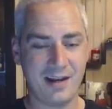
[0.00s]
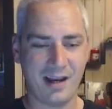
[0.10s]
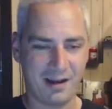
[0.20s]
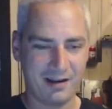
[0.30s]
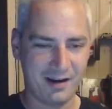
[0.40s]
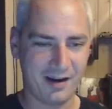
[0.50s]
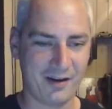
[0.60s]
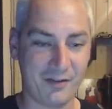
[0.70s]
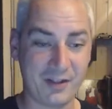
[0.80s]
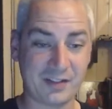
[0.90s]
And
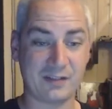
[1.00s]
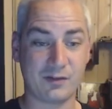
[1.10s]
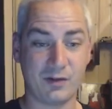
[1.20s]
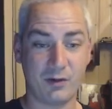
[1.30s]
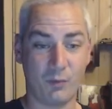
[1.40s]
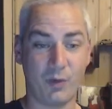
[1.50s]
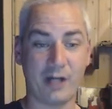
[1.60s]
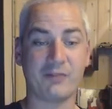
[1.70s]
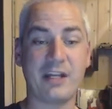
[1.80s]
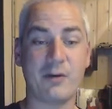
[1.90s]
this is
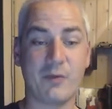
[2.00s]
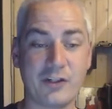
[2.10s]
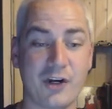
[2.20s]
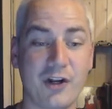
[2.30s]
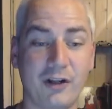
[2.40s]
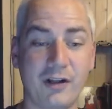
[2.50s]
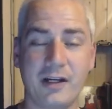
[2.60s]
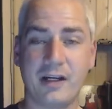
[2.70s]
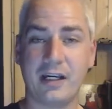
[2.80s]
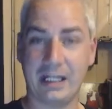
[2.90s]
one of the original
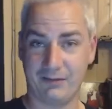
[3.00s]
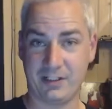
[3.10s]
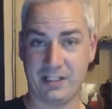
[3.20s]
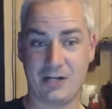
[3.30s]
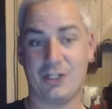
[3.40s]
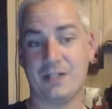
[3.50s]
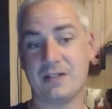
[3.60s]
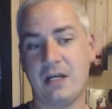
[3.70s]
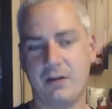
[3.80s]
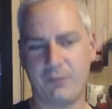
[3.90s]

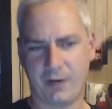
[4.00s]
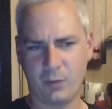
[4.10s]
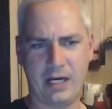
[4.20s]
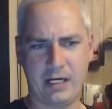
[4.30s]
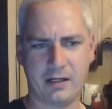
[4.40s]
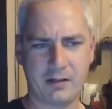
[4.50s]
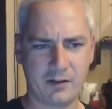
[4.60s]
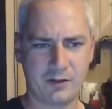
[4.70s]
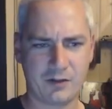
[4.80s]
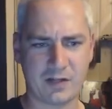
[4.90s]
invitations. If I quickly
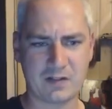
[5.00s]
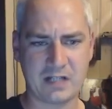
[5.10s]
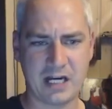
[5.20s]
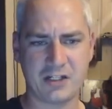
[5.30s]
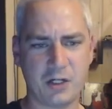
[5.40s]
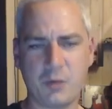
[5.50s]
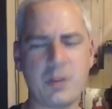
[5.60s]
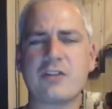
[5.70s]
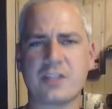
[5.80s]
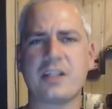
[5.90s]
translate to you,
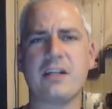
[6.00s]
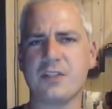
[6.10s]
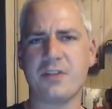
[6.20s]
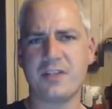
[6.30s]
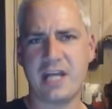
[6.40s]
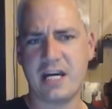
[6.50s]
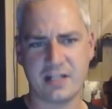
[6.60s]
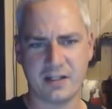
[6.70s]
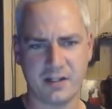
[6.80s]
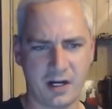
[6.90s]
it just gives you the
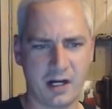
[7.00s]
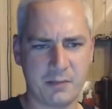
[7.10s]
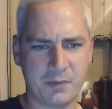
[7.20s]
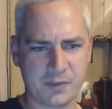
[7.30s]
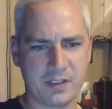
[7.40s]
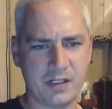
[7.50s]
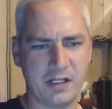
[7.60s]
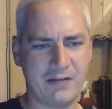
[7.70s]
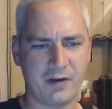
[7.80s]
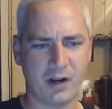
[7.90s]
date and the time. It was
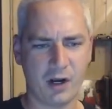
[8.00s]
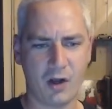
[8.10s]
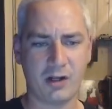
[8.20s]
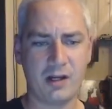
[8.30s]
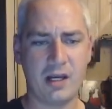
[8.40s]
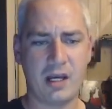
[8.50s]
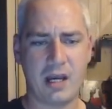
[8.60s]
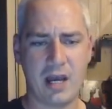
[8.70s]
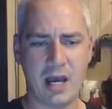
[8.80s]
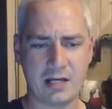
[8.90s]
11 o'clock
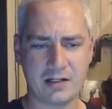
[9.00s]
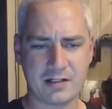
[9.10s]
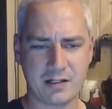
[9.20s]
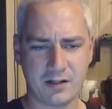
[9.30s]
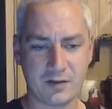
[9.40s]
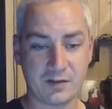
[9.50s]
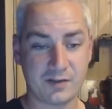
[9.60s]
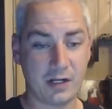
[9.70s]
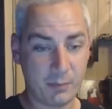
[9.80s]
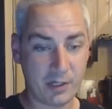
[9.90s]
at the
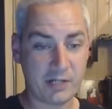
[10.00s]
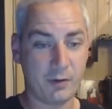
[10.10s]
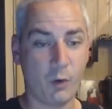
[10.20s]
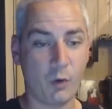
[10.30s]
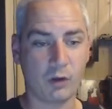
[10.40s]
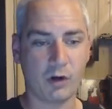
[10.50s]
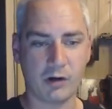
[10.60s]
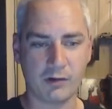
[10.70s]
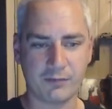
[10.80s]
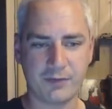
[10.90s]
celebratory hall
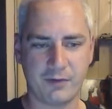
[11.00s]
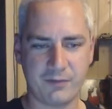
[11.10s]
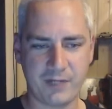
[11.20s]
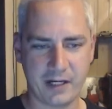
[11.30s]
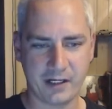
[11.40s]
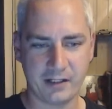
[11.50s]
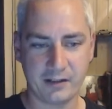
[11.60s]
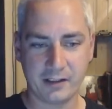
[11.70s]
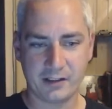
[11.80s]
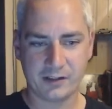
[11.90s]
of Vienna
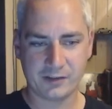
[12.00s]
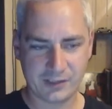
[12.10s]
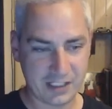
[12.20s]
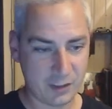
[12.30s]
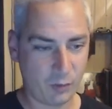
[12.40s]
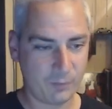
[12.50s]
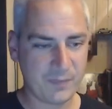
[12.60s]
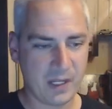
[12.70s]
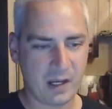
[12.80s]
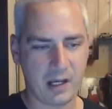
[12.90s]
City Hall,
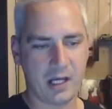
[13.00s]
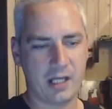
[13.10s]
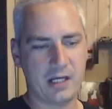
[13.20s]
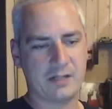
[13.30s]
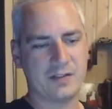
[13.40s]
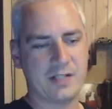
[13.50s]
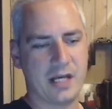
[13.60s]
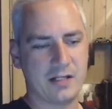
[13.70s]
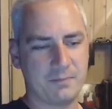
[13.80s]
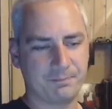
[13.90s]
and it
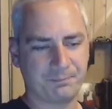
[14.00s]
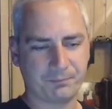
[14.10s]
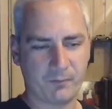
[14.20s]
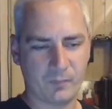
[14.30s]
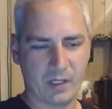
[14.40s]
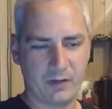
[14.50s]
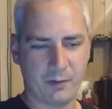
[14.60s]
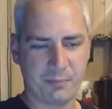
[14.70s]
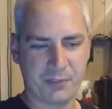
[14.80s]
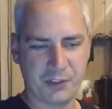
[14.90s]
said
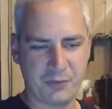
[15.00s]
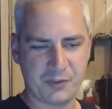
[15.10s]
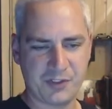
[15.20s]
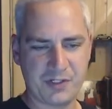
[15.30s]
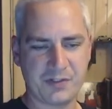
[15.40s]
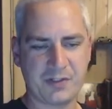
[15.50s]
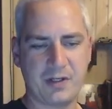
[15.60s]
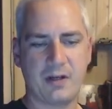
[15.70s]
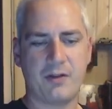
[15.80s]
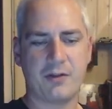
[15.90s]
the producers,
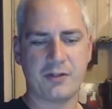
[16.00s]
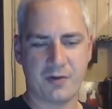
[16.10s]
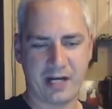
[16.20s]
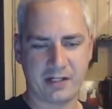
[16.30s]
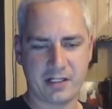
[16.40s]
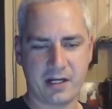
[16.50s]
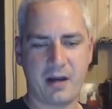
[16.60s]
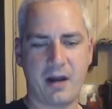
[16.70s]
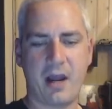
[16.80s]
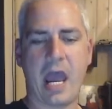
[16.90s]
the
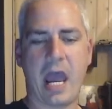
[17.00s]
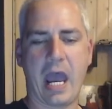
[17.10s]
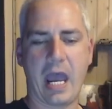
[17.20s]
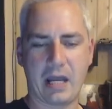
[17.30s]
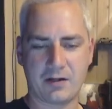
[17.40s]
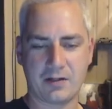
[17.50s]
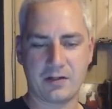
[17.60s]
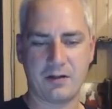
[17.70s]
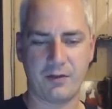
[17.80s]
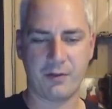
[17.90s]
director,
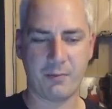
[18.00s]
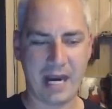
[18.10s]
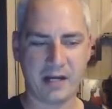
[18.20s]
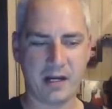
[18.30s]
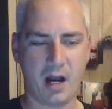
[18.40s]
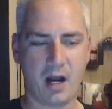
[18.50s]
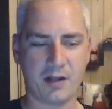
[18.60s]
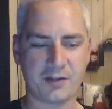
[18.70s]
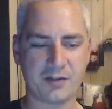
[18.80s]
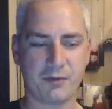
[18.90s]
and the main
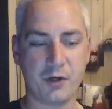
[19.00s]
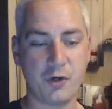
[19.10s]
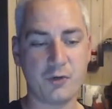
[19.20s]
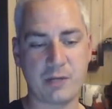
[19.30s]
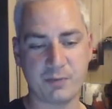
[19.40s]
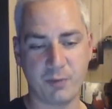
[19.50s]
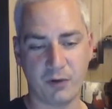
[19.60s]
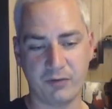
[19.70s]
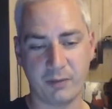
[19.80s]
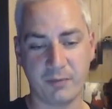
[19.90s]
cast of the new James
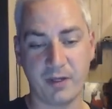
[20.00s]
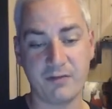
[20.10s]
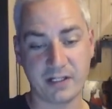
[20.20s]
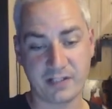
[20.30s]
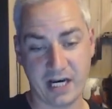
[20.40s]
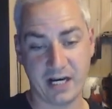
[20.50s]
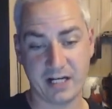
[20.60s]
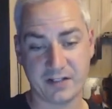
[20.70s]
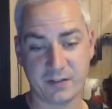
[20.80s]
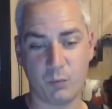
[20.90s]
Bond film The Living
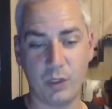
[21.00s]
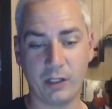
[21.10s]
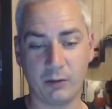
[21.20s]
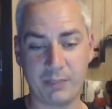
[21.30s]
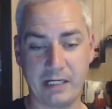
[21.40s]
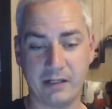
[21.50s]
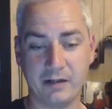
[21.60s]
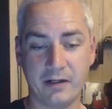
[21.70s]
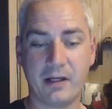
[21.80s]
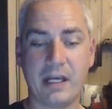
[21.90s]
Daylights will be
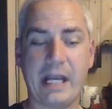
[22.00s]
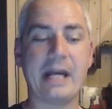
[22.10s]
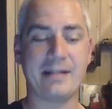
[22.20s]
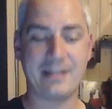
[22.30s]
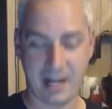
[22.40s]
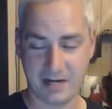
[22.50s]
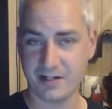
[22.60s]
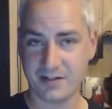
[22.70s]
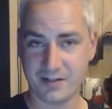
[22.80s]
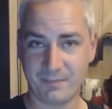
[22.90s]
in
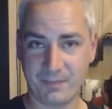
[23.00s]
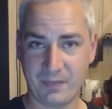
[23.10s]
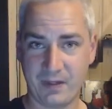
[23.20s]
attendance.